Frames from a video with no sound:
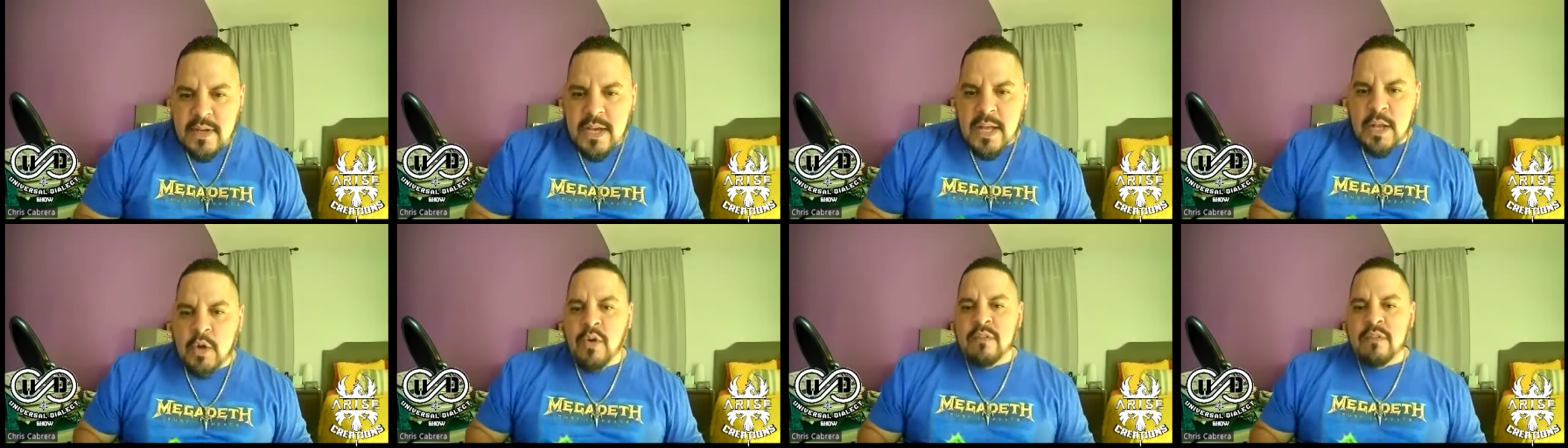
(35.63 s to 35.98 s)

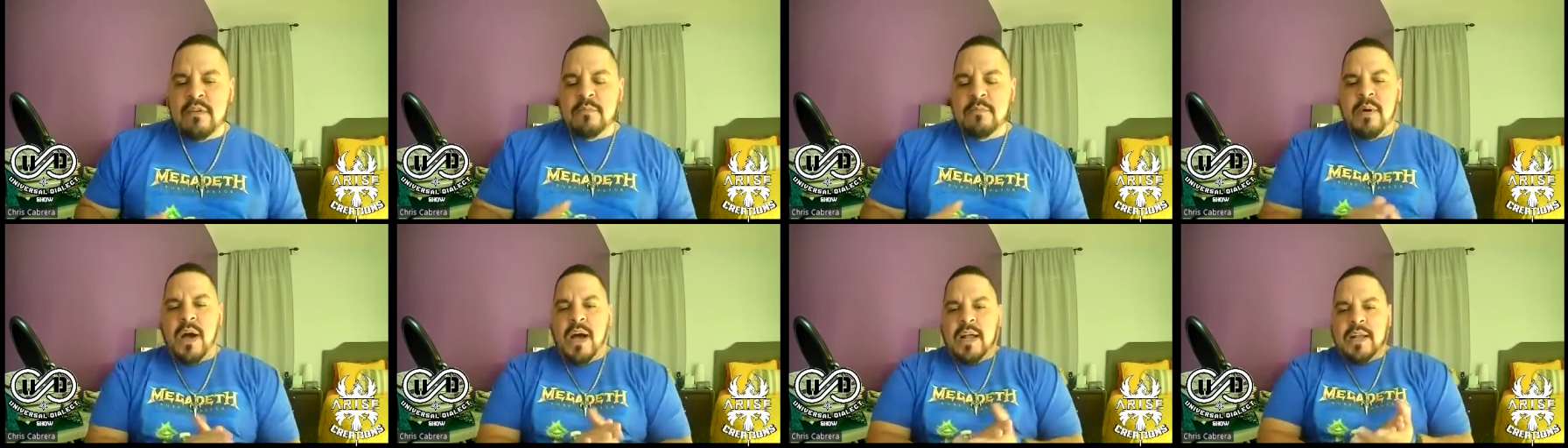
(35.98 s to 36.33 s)
Hello,
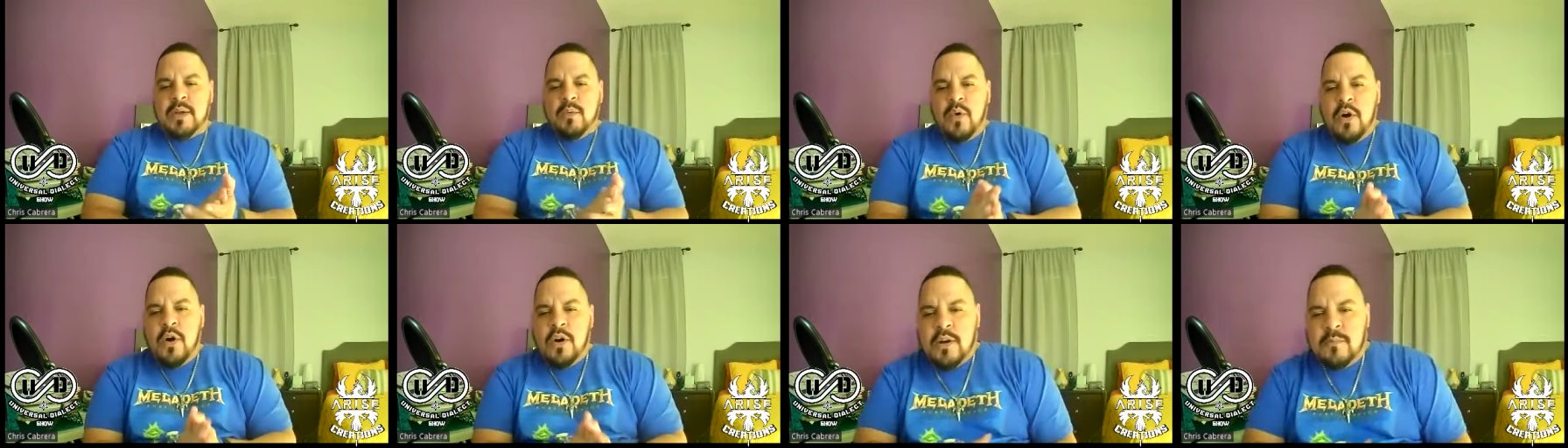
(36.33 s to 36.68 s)

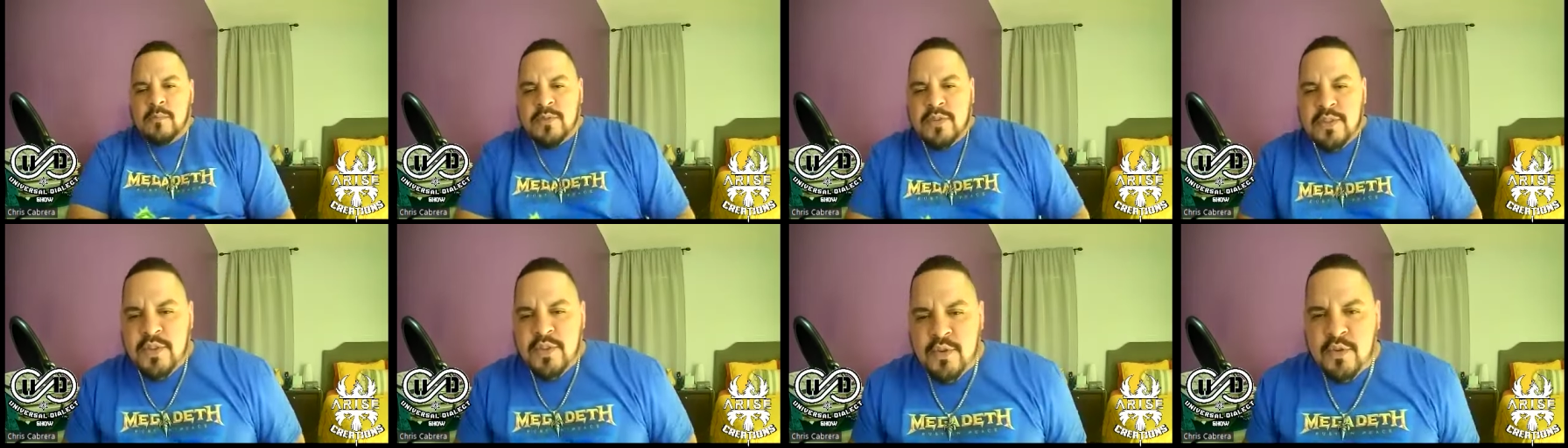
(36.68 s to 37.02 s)
everybody.
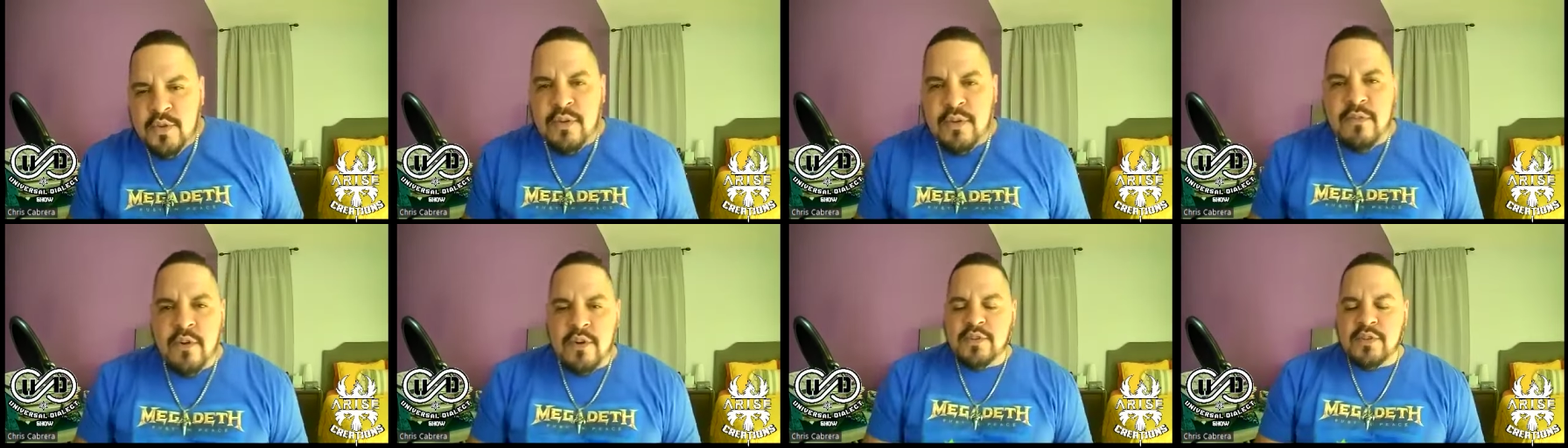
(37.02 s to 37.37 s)
Welcome to the
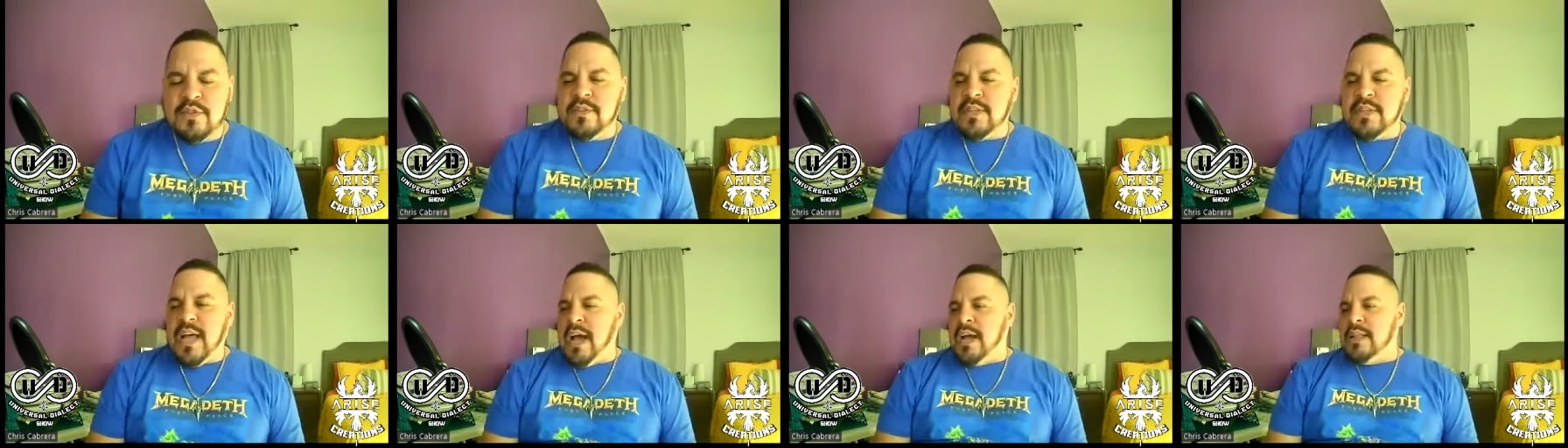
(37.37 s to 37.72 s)

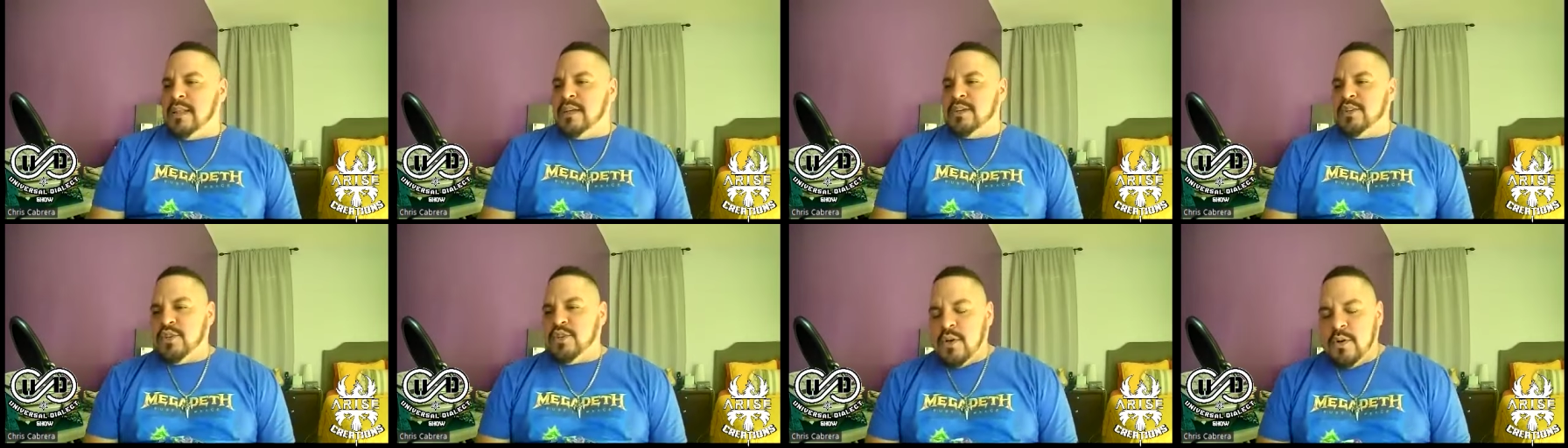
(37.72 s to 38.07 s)
Universal
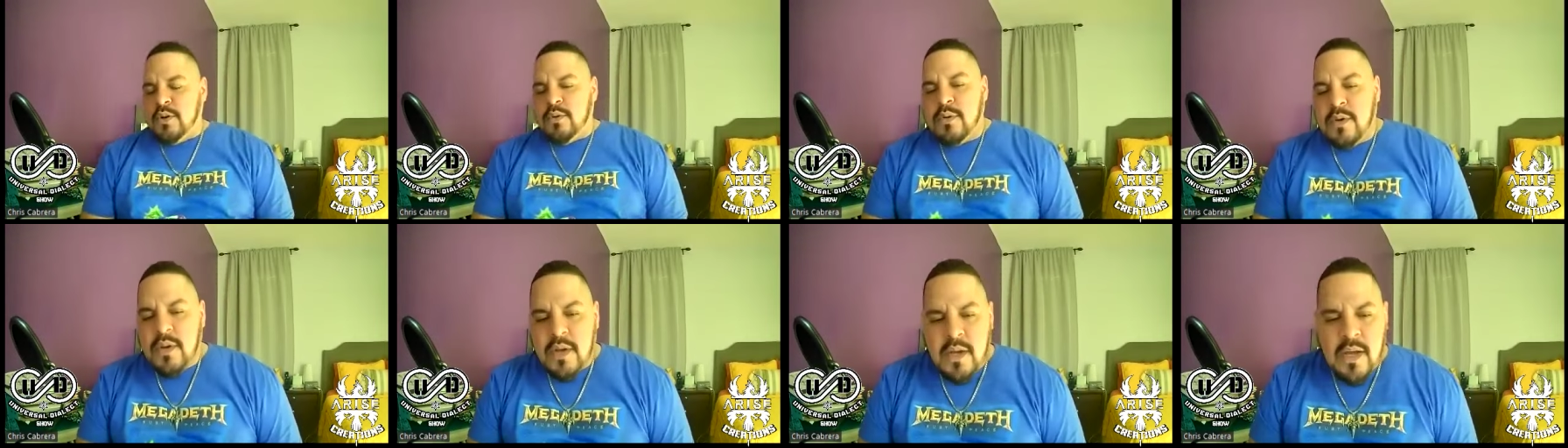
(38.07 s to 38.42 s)
Dialect
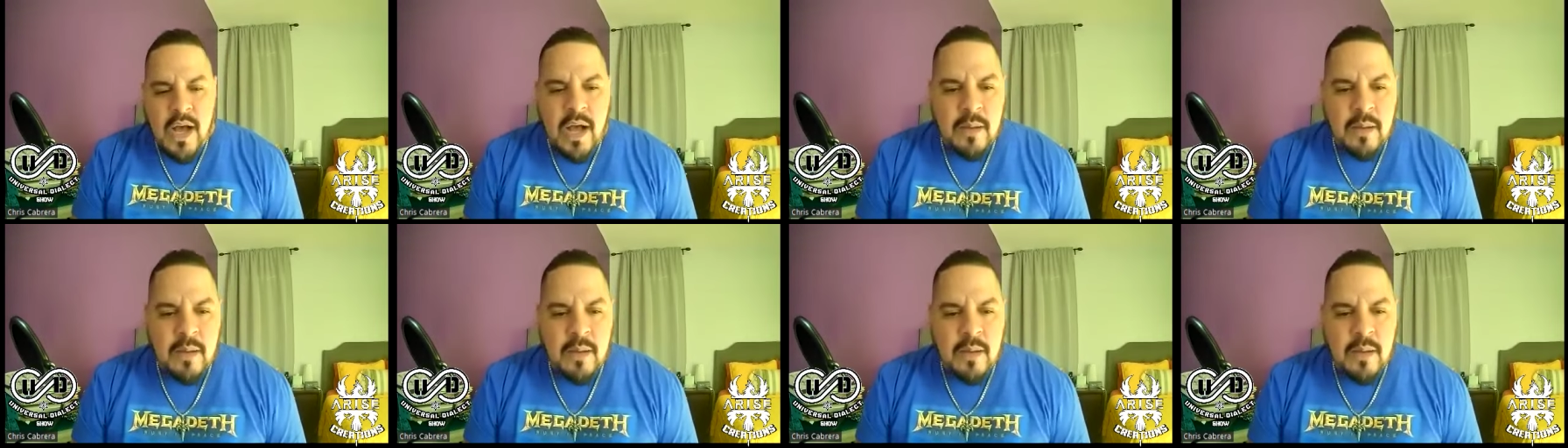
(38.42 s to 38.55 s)
Show.